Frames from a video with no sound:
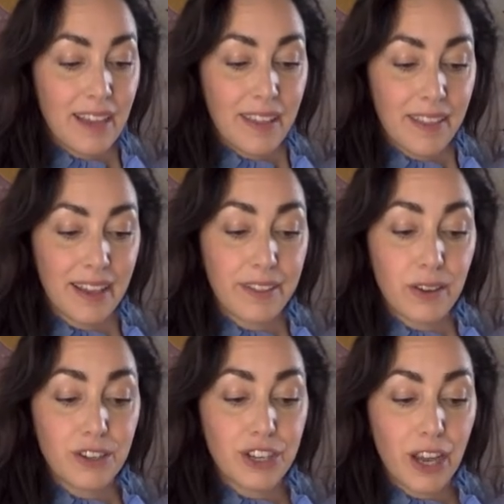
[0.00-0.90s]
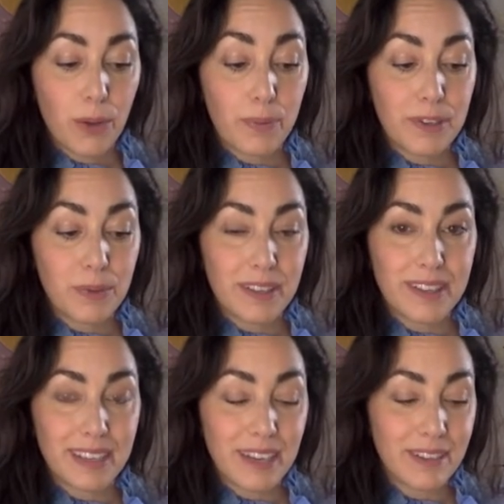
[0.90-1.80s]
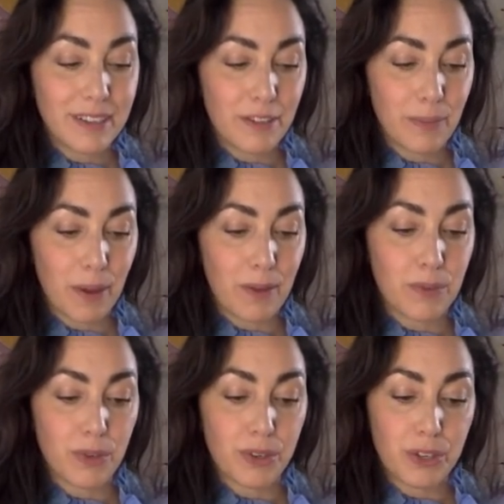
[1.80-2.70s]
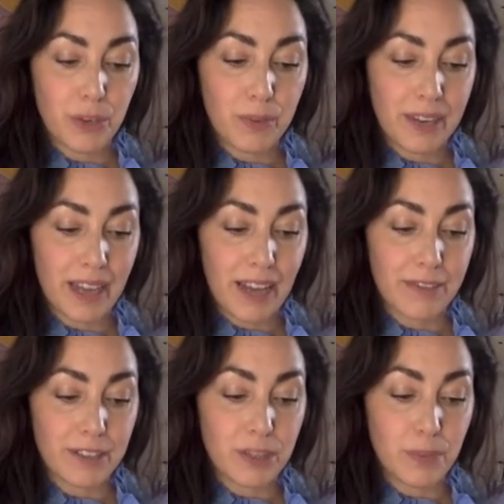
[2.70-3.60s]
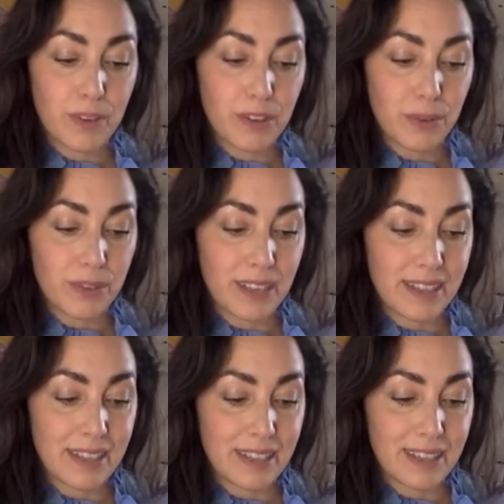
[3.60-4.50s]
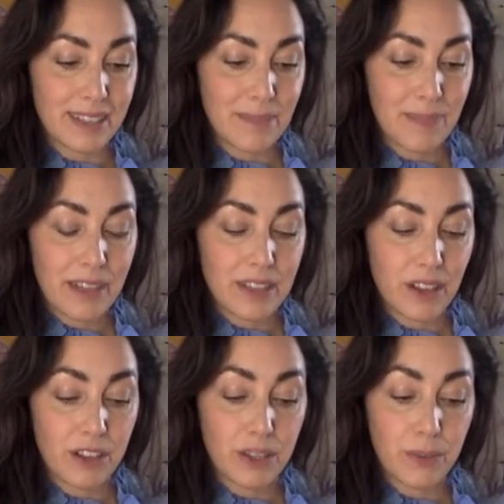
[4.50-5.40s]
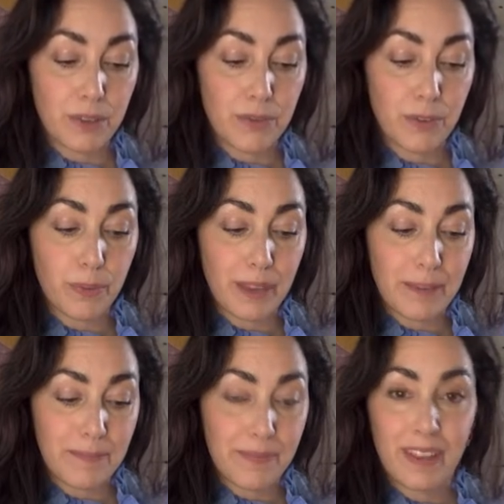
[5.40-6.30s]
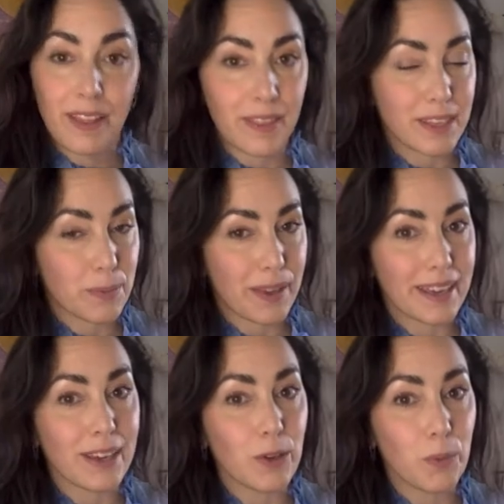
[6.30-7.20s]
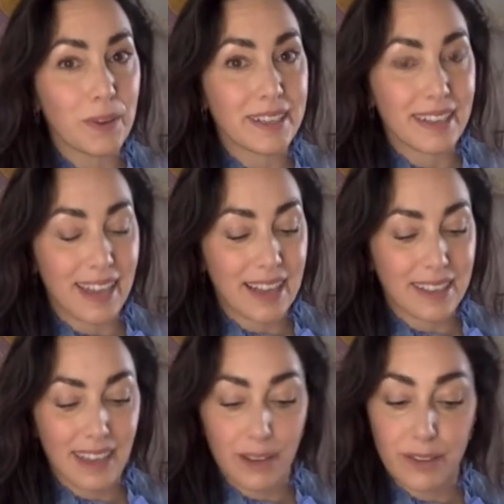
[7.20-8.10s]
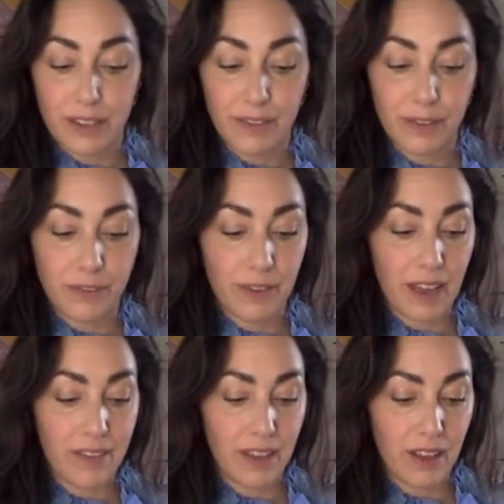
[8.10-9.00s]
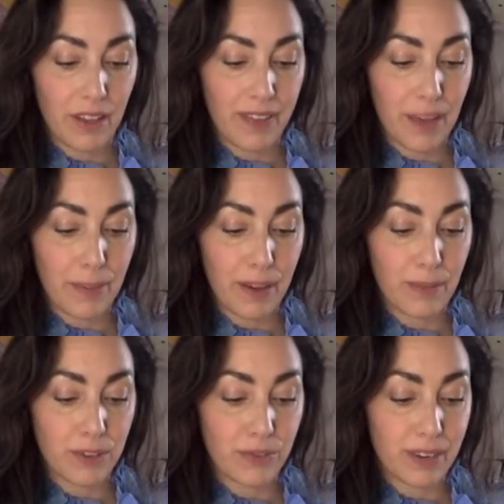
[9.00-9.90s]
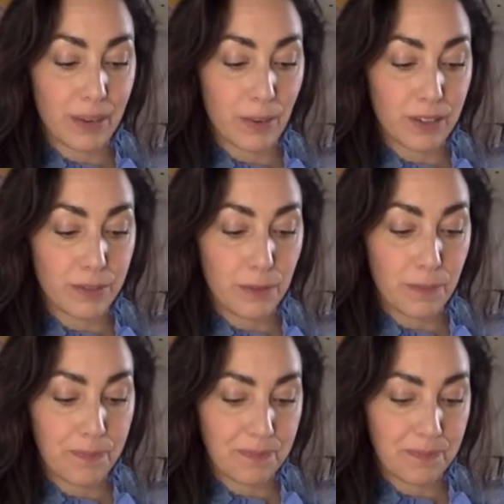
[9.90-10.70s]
The anthology opens with a series of poems on human life and spiritual sustenance, starting with Rumi, This Being Human is a Guest House. If you've ever heard that poem, it's really wonderful.